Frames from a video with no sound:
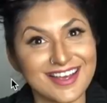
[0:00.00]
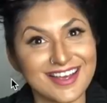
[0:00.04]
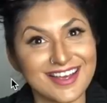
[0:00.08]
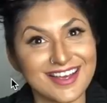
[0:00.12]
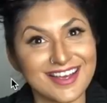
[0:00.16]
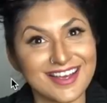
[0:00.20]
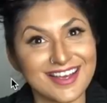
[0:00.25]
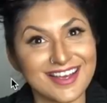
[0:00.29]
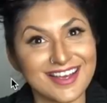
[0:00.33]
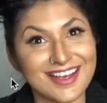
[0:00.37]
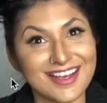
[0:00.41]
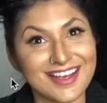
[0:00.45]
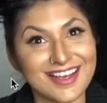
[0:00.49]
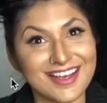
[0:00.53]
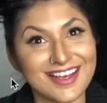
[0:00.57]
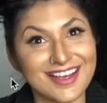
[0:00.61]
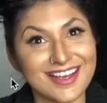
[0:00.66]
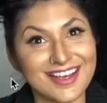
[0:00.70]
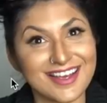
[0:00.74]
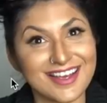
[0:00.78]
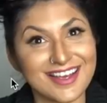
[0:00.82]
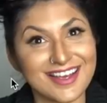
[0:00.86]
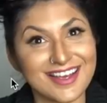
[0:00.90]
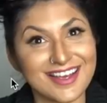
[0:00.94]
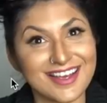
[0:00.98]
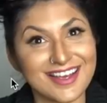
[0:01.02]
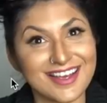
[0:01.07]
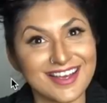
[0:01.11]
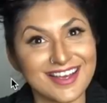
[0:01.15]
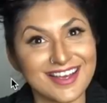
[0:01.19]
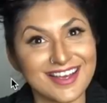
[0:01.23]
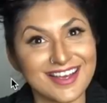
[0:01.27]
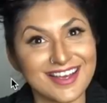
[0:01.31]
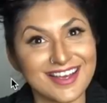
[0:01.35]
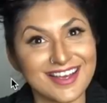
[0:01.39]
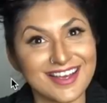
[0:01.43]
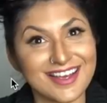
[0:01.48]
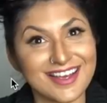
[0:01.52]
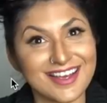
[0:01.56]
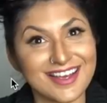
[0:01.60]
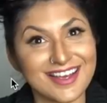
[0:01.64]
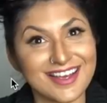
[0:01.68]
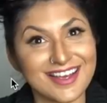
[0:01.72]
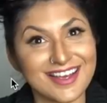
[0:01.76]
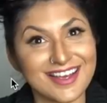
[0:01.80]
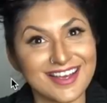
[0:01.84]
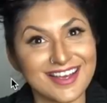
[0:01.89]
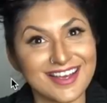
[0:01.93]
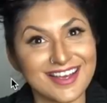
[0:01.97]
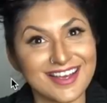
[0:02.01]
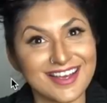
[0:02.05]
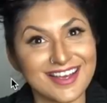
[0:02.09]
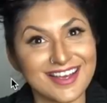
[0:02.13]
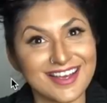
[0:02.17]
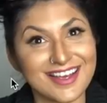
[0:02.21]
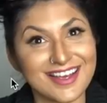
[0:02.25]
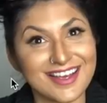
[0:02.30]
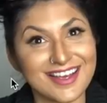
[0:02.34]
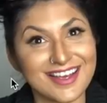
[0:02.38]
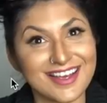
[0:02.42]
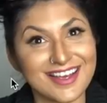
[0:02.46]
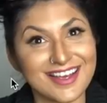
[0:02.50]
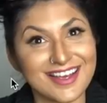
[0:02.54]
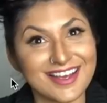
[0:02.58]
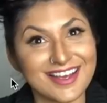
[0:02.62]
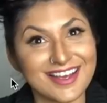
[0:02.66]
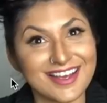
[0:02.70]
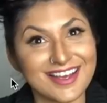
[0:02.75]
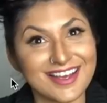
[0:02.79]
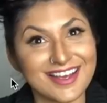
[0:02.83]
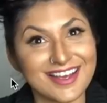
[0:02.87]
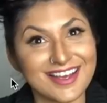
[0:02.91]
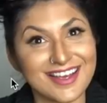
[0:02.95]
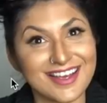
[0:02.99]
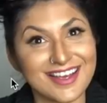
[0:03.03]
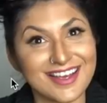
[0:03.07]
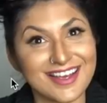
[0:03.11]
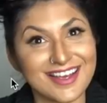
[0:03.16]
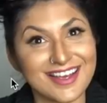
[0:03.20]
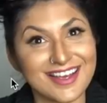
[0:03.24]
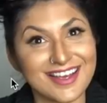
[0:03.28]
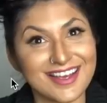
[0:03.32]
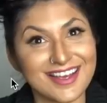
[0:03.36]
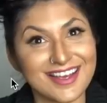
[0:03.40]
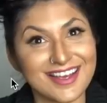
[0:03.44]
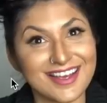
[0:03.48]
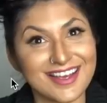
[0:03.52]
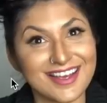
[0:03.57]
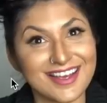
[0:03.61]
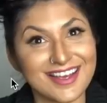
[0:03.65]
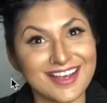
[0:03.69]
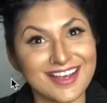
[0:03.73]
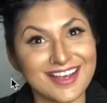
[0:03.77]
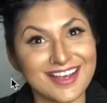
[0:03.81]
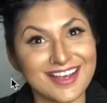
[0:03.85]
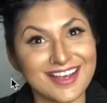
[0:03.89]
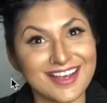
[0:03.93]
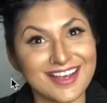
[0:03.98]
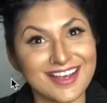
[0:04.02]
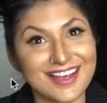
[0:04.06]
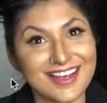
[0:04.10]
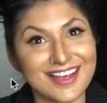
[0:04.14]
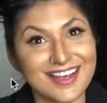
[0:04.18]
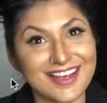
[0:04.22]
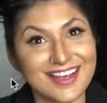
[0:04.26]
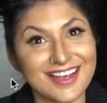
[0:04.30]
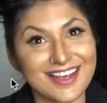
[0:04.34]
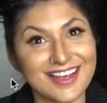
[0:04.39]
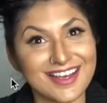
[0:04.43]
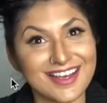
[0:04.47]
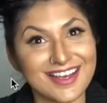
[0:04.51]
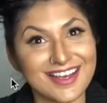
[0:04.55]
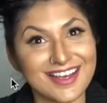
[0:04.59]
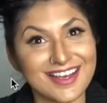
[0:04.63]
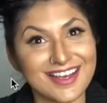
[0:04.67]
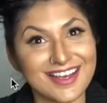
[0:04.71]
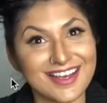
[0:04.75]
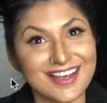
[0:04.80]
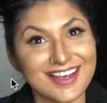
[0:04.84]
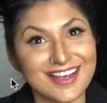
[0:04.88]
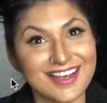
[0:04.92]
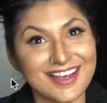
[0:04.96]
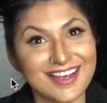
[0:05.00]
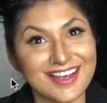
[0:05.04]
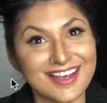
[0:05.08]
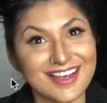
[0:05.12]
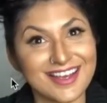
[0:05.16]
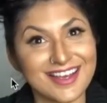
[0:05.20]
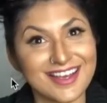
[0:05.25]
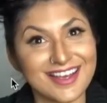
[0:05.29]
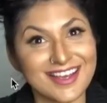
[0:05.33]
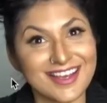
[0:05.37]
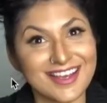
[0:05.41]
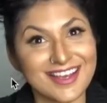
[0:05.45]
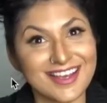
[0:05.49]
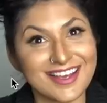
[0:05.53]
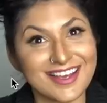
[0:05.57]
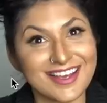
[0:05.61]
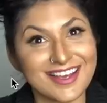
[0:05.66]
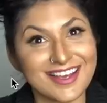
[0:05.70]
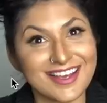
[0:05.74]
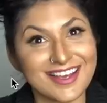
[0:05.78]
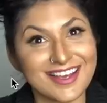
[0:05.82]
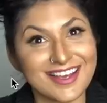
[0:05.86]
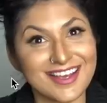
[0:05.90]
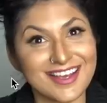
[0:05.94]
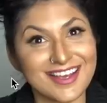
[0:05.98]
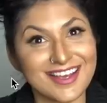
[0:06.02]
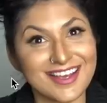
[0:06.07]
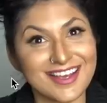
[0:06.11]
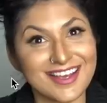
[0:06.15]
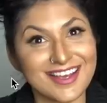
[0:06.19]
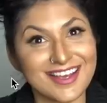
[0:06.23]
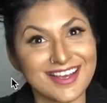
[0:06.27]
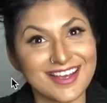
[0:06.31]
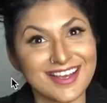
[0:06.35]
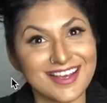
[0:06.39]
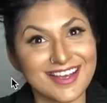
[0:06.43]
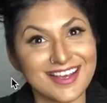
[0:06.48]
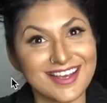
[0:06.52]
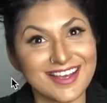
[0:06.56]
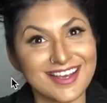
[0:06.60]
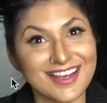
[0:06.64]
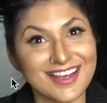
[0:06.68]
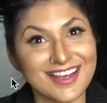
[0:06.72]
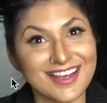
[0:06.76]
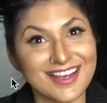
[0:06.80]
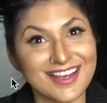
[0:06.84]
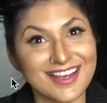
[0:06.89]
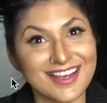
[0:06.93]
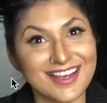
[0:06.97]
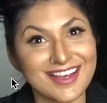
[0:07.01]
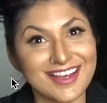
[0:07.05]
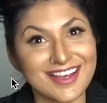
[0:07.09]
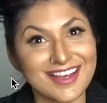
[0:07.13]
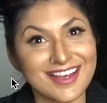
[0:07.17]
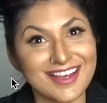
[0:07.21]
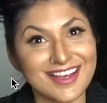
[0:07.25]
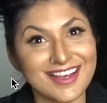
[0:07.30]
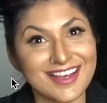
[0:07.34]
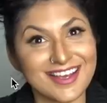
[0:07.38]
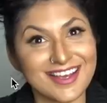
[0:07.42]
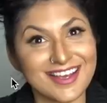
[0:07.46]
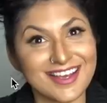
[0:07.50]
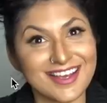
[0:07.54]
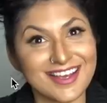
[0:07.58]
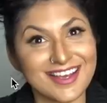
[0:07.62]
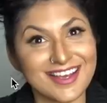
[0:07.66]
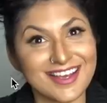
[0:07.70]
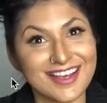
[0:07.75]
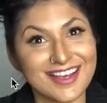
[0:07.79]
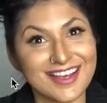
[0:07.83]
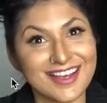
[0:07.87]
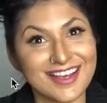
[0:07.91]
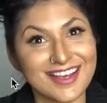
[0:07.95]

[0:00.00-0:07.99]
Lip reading: (not speaking)